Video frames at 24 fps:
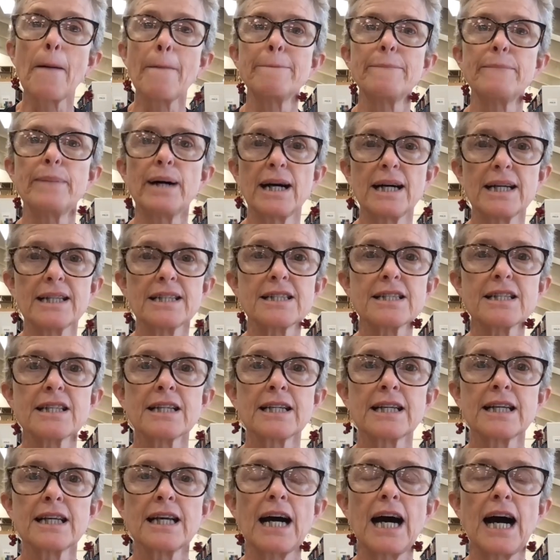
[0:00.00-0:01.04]
but
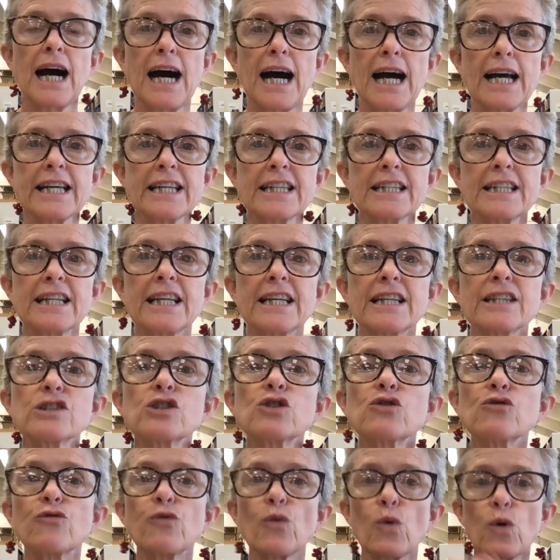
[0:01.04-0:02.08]
it
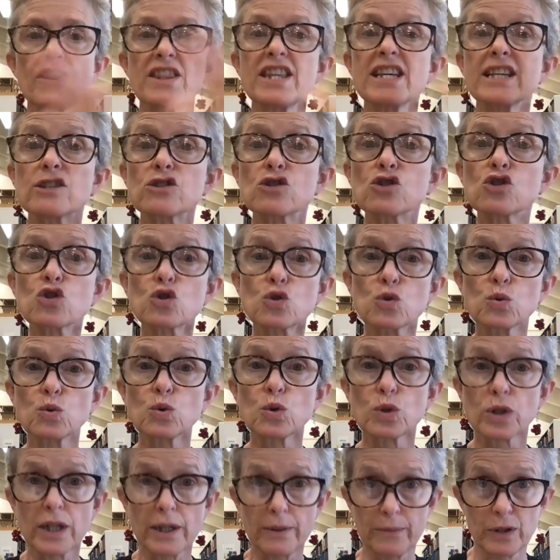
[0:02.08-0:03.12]
is for this
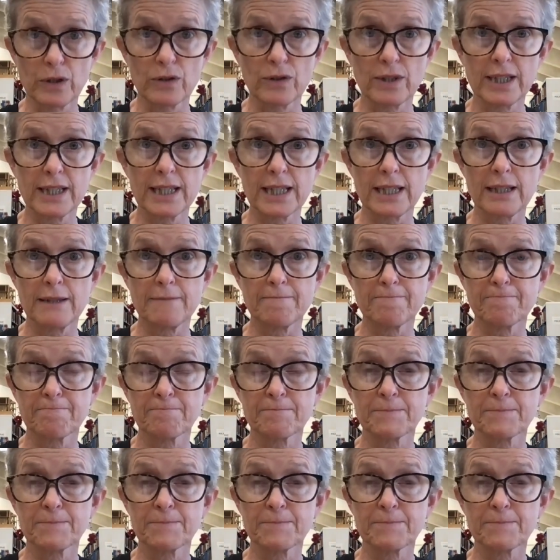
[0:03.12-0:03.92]
school community.